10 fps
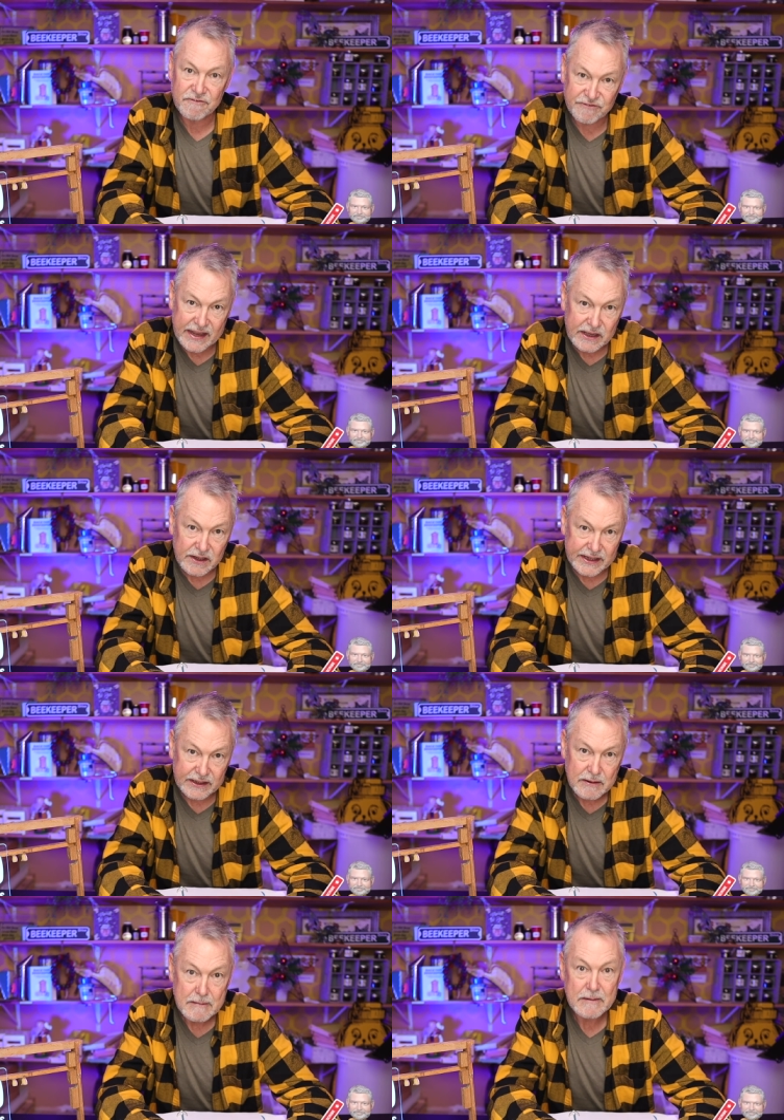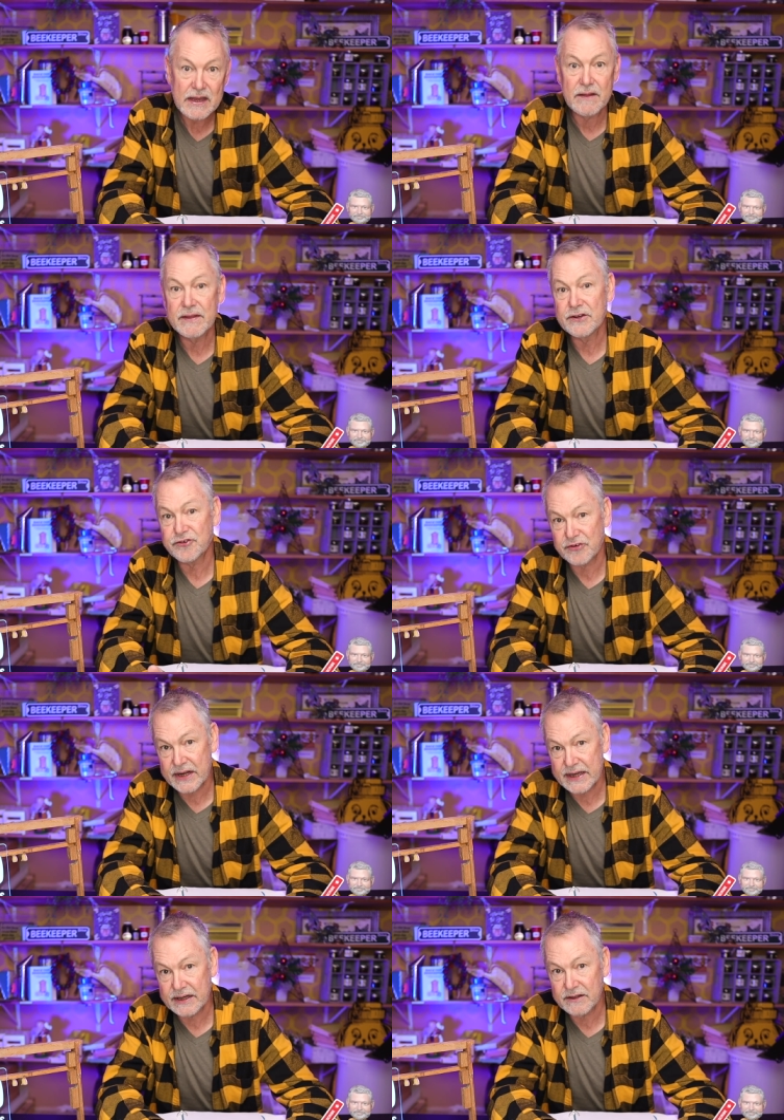failing and then
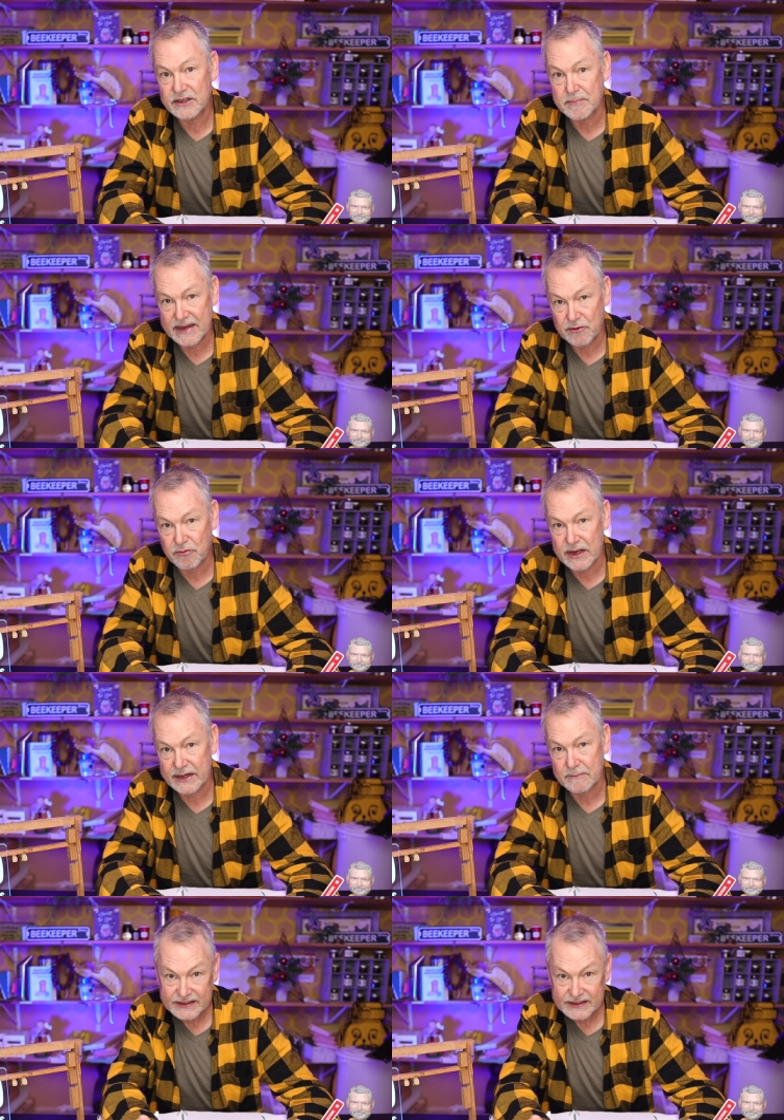trying to make it right.